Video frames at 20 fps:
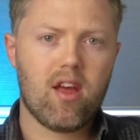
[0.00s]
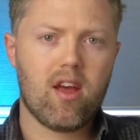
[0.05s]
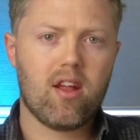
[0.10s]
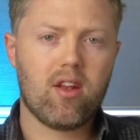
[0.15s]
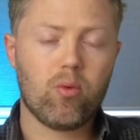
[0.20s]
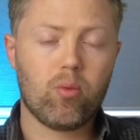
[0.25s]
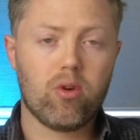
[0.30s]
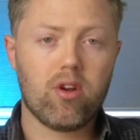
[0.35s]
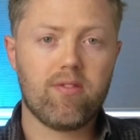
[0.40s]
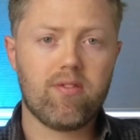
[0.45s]

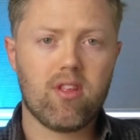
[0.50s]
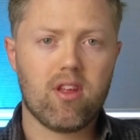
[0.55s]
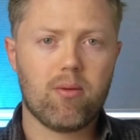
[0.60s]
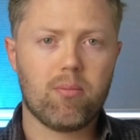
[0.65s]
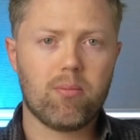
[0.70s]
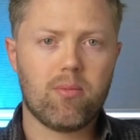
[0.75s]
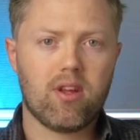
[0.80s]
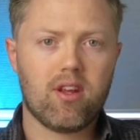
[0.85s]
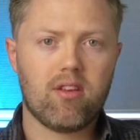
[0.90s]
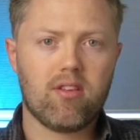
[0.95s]
and one of
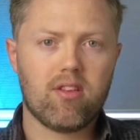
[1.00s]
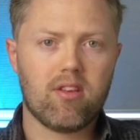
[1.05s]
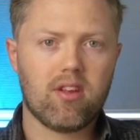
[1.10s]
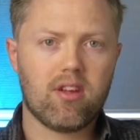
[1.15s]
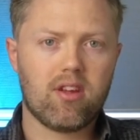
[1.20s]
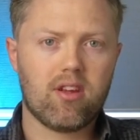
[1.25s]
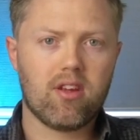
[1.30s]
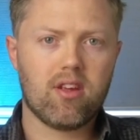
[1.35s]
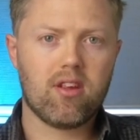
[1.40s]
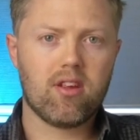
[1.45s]
them is
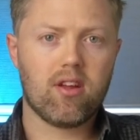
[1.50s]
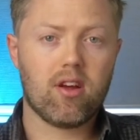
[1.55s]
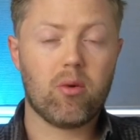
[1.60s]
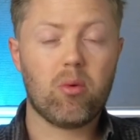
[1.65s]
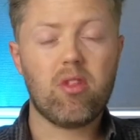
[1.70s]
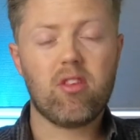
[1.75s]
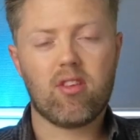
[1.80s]
the, oh well,